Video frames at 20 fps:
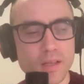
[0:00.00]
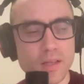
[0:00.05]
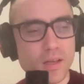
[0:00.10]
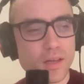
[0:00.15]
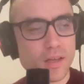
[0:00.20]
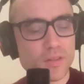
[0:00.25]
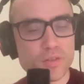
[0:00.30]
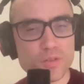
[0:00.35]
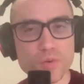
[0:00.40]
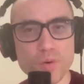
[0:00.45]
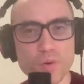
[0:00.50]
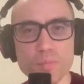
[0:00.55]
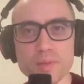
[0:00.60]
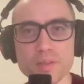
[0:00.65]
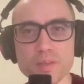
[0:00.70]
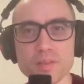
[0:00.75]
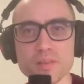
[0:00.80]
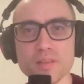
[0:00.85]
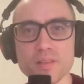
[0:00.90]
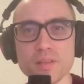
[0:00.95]

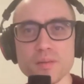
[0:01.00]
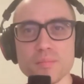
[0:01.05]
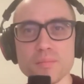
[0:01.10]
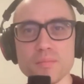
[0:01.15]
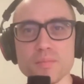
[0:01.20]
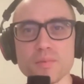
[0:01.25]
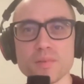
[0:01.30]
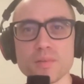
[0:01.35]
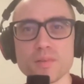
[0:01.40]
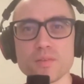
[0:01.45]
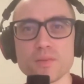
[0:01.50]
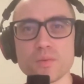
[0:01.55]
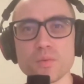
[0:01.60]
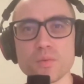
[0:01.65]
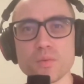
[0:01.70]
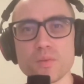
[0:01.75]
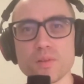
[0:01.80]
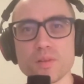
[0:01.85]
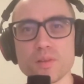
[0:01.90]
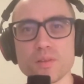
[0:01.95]
Anthropic team, so
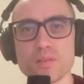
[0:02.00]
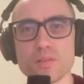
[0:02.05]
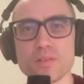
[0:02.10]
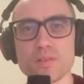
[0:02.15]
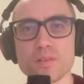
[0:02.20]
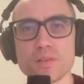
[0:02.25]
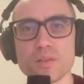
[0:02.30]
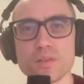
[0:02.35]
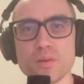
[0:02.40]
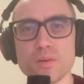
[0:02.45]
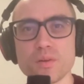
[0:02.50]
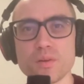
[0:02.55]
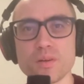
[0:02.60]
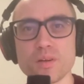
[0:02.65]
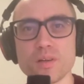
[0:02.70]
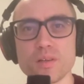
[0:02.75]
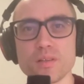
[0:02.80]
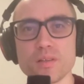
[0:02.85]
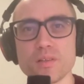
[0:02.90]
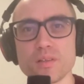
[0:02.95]
the CEO
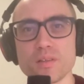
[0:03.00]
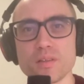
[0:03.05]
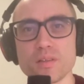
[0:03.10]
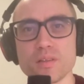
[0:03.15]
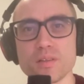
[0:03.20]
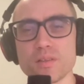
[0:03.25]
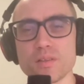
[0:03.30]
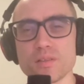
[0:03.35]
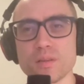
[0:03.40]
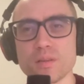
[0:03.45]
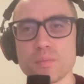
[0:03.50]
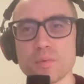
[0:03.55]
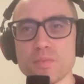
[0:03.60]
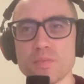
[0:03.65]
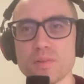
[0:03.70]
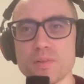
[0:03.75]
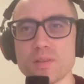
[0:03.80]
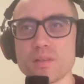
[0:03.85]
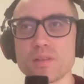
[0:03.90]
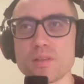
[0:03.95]
and some of
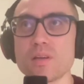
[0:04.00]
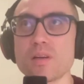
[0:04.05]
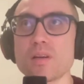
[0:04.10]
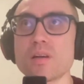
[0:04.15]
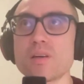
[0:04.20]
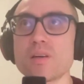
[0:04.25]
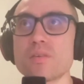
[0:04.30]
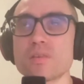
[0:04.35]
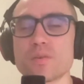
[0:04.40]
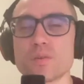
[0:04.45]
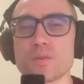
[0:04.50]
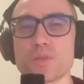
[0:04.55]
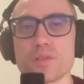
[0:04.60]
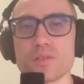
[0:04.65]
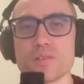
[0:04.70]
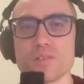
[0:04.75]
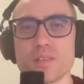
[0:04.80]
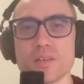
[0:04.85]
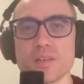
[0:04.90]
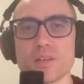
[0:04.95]
the
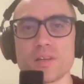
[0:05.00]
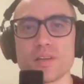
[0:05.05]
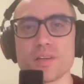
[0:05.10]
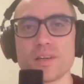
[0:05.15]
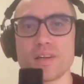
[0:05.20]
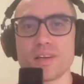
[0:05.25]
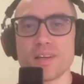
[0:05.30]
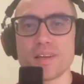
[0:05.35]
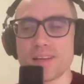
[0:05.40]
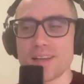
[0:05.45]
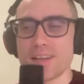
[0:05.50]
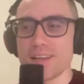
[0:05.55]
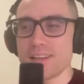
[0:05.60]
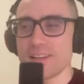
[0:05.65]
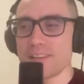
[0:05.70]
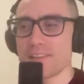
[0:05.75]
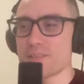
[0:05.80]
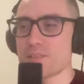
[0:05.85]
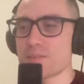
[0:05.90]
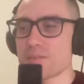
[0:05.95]
researchers there,
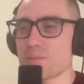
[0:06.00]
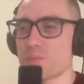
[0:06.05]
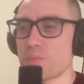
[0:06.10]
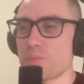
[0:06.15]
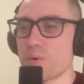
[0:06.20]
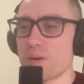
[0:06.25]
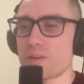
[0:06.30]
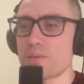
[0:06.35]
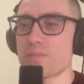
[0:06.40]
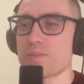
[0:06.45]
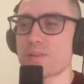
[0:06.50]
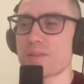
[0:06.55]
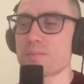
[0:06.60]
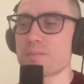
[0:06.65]
and one of them